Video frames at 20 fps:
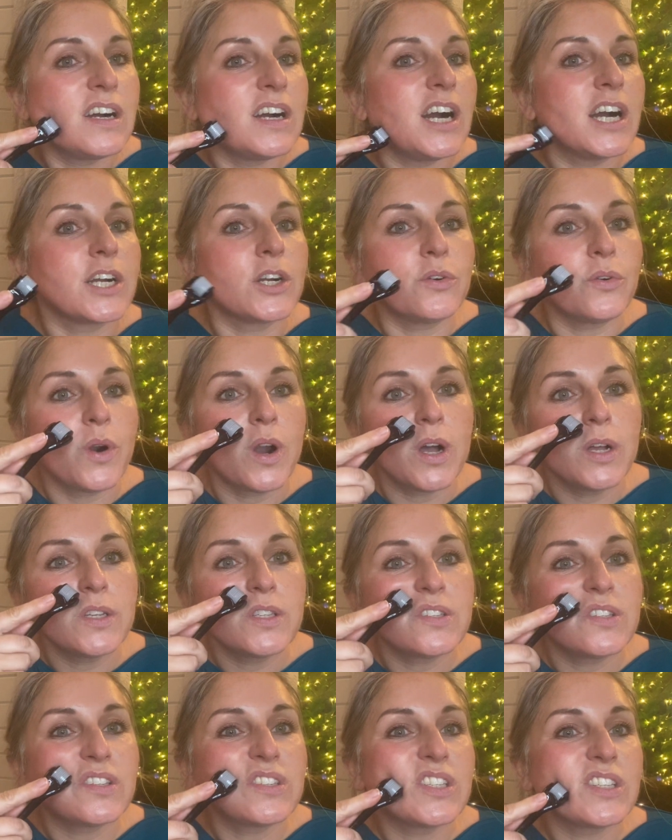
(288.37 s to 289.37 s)
A
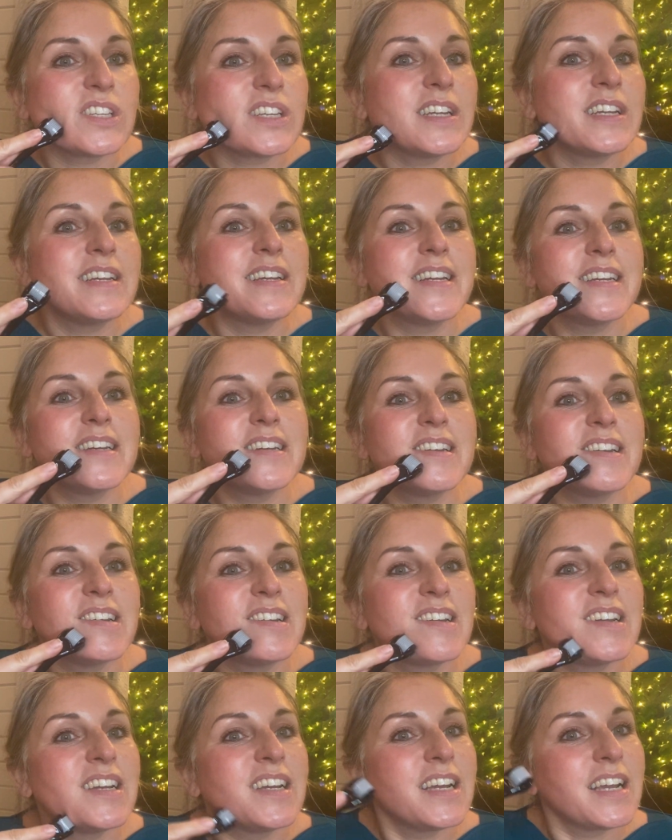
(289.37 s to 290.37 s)
cross
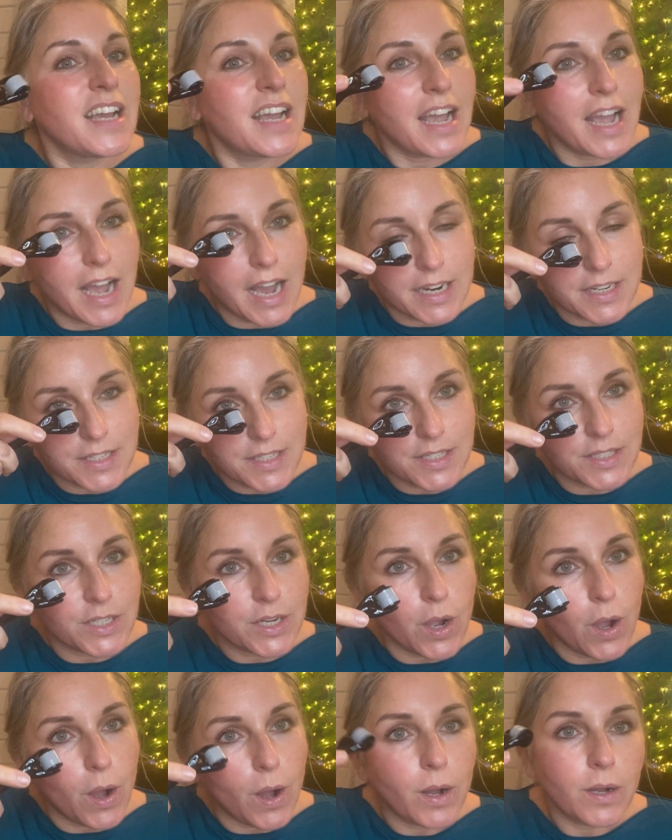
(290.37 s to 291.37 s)
and a
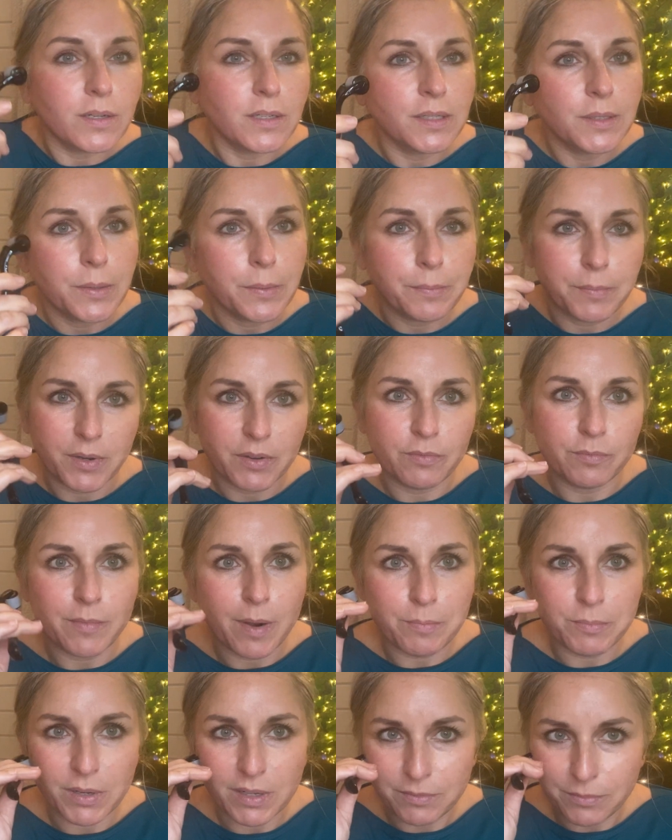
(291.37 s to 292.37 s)
star.
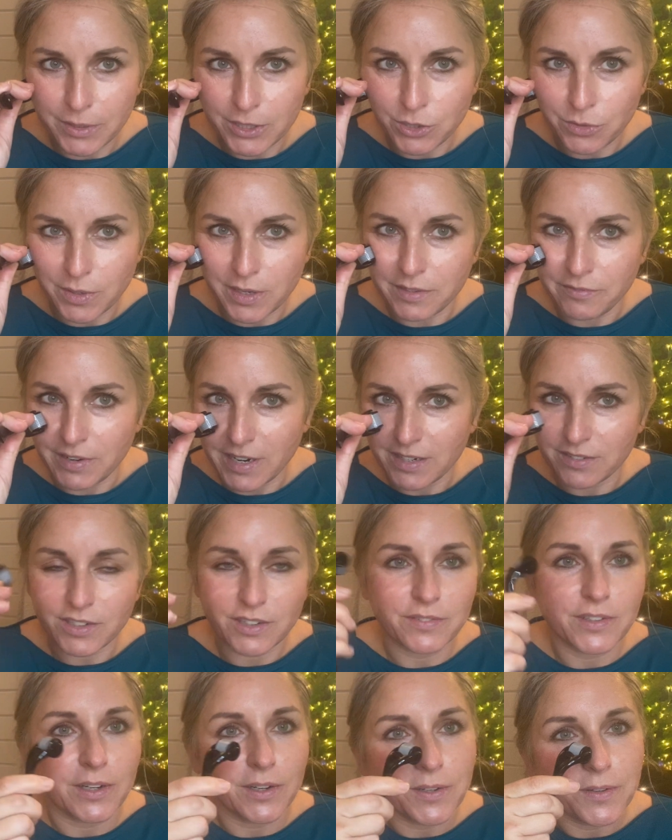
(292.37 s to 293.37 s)
Remember which way round
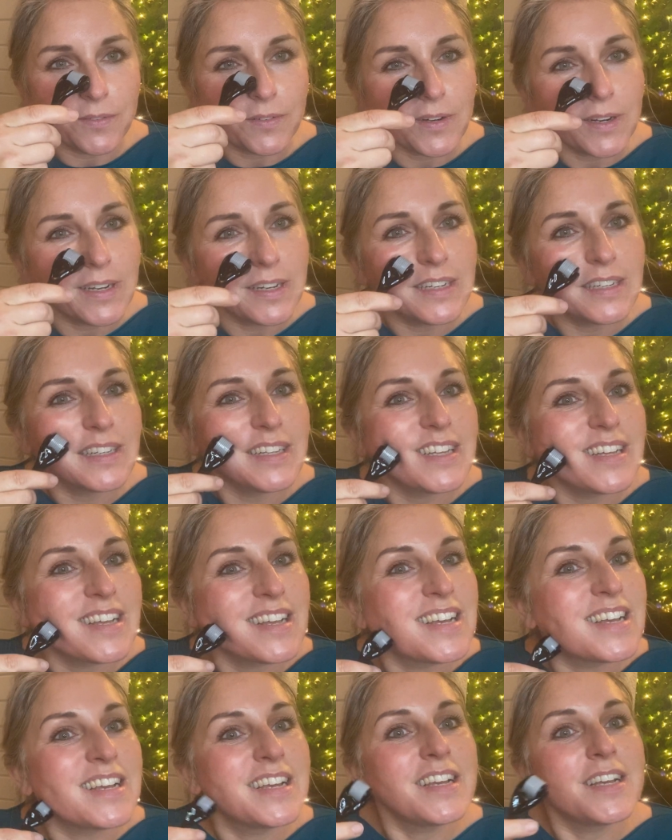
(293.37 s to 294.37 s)
I've gone. Right.
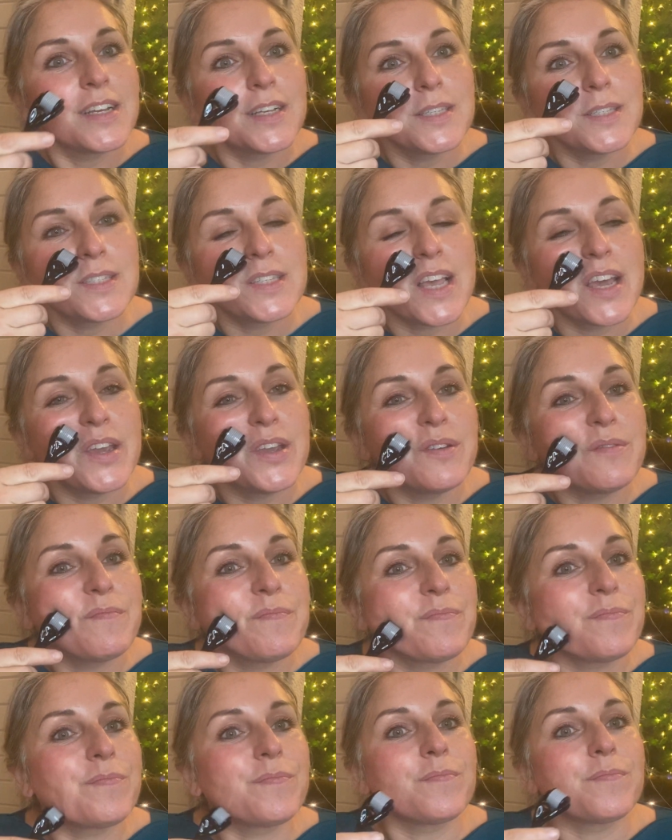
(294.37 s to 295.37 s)
So
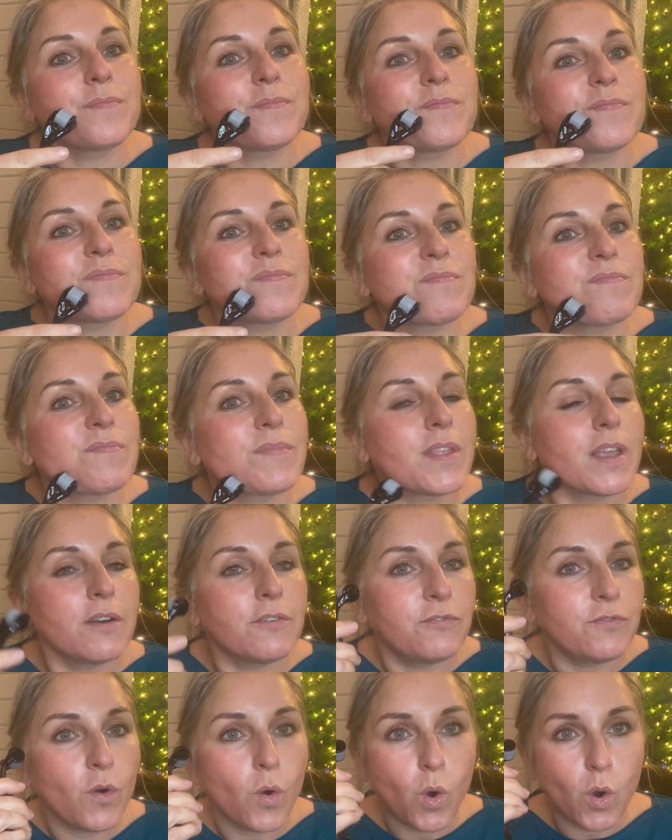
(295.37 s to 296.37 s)

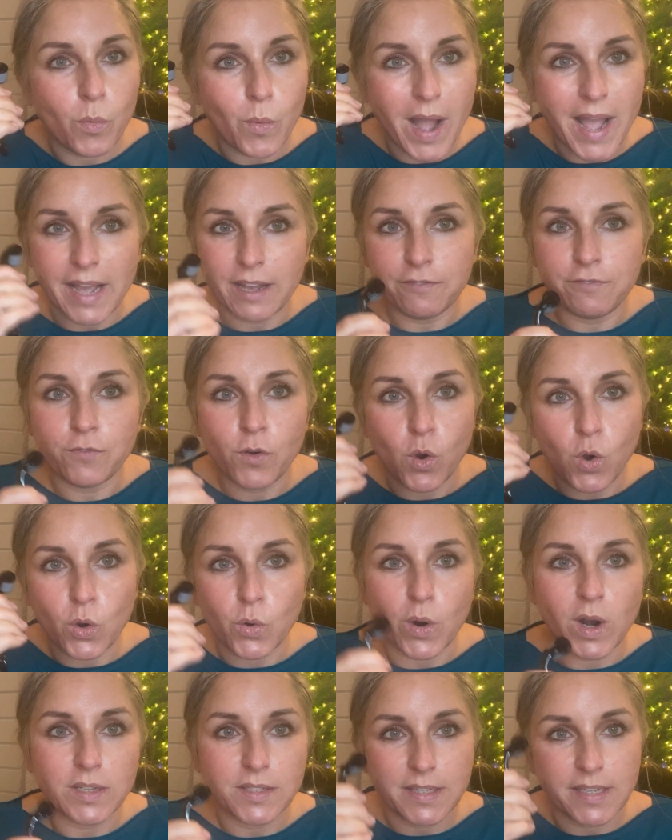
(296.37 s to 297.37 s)
four
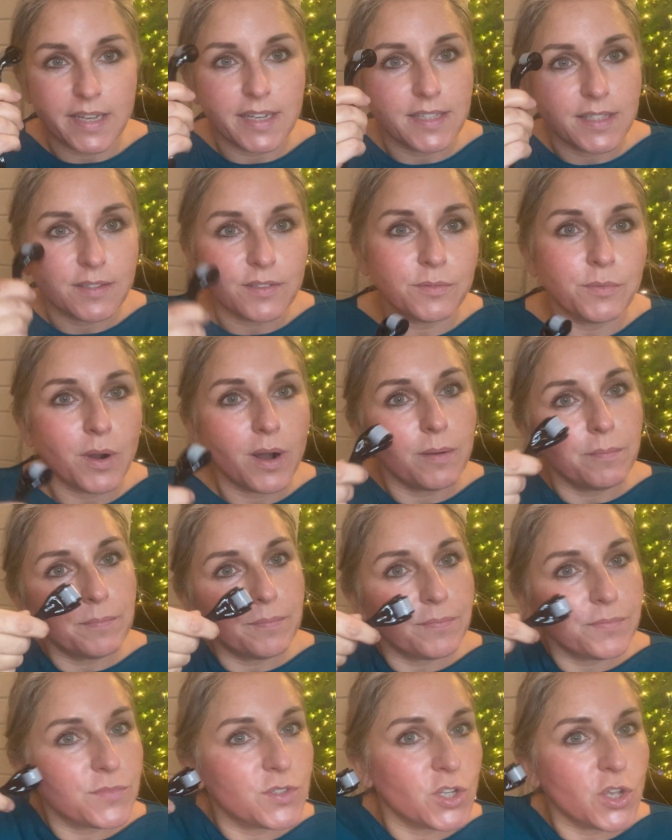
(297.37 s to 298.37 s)
crosses. 1,
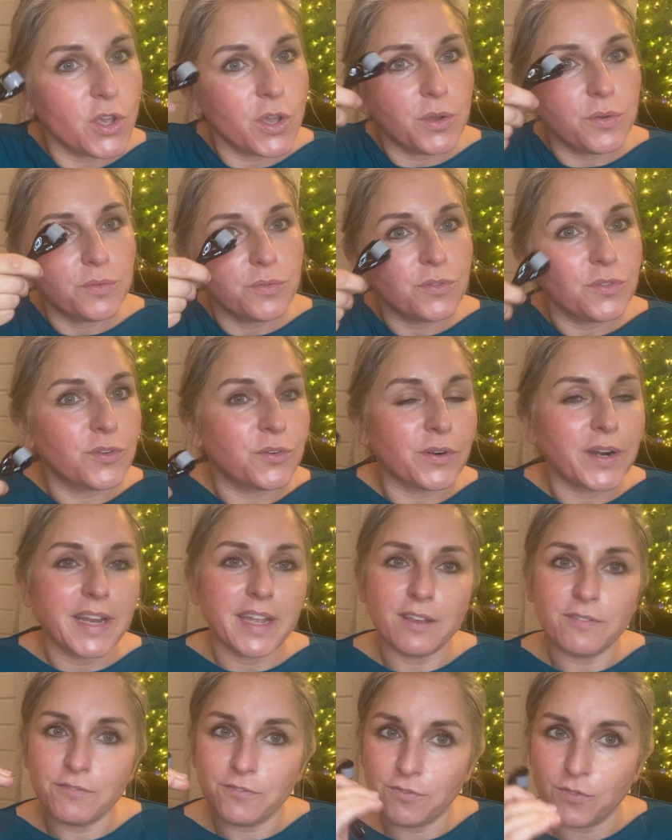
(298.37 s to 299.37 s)
2,
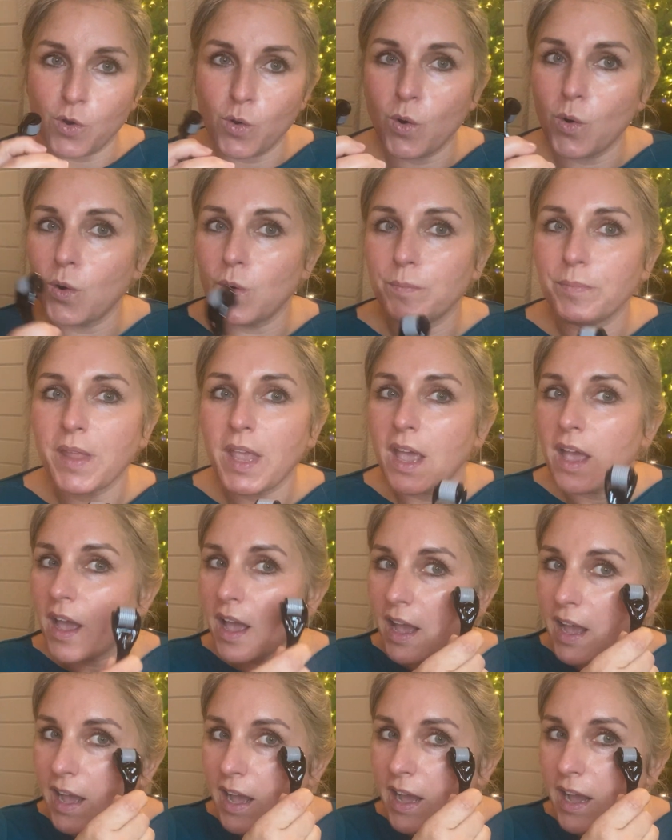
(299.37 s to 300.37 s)
3, 4.
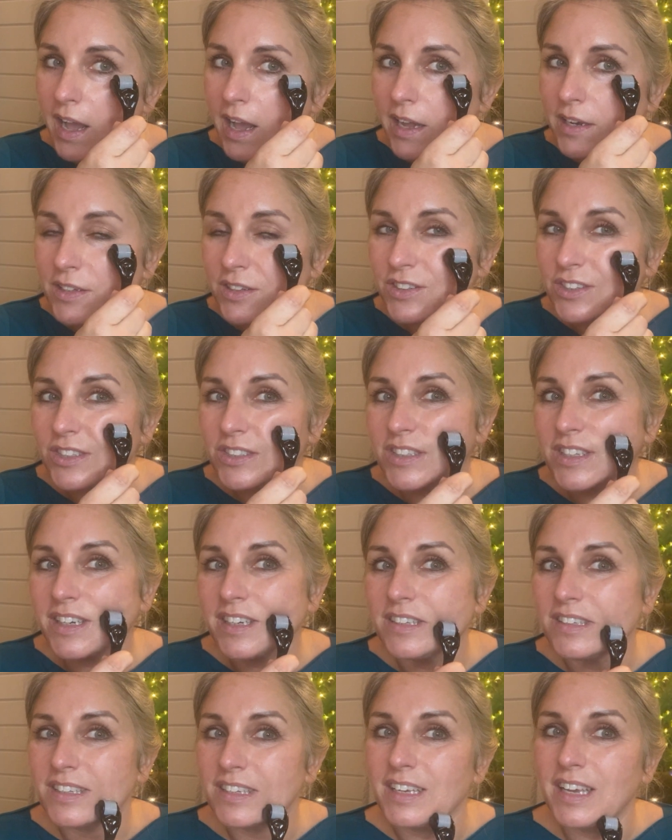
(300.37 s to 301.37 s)
And you're just
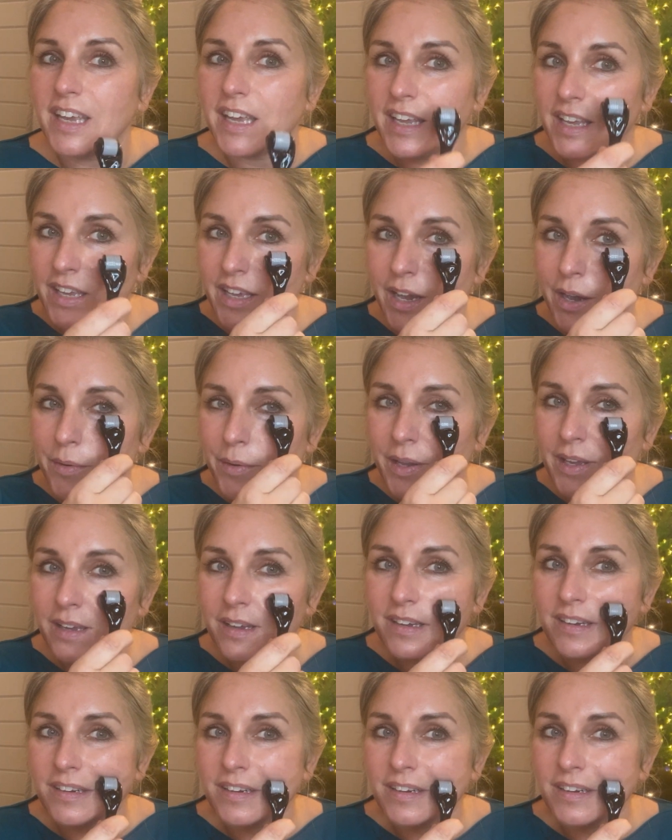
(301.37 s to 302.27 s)
going to keep going.